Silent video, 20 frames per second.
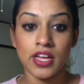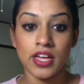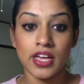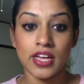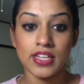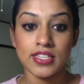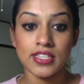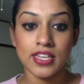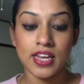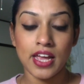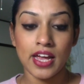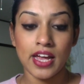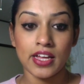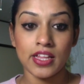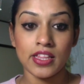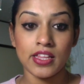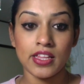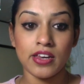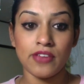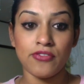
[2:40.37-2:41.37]
it's an
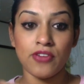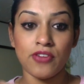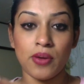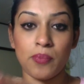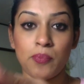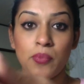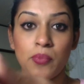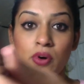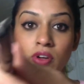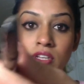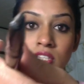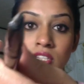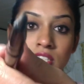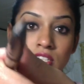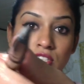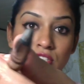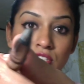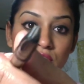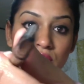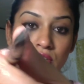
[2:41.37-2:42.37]
angle, and if I point
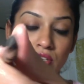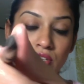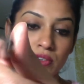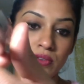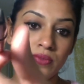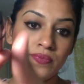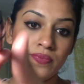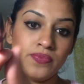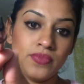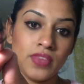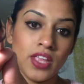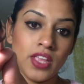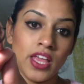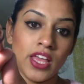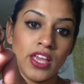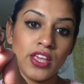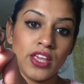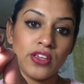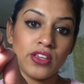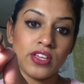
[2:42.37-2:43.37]
it to you,
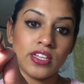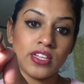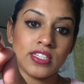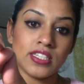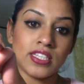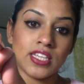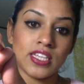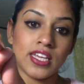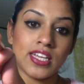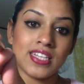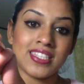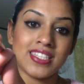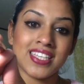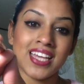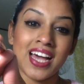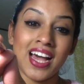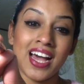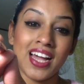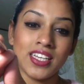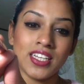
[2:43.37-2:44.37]
you can see it's
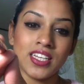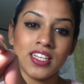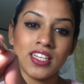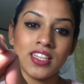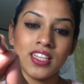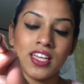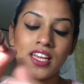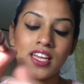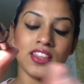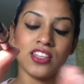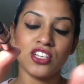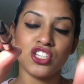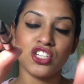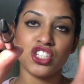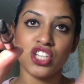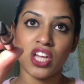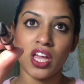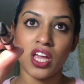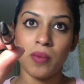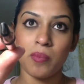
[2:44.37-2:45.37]
kind of in the
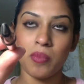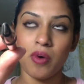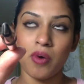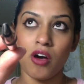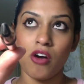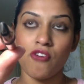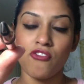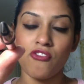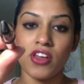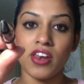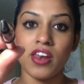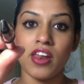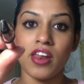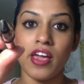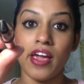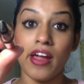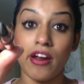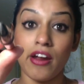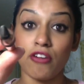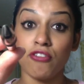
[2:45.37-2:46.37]
shape of an
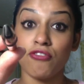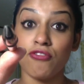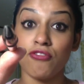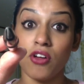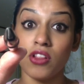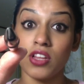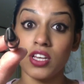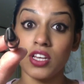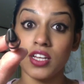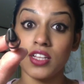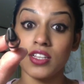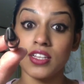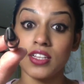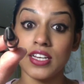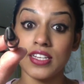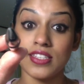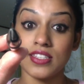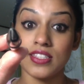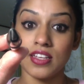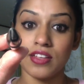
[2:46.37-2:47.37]
hair follicle
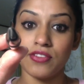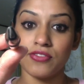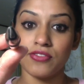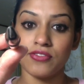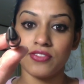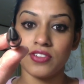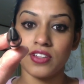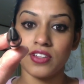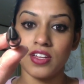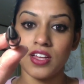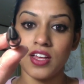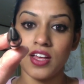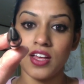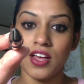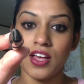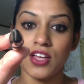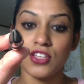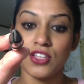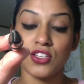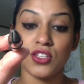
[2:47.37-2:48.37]
itself.
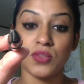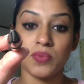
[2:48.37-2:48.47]
So it's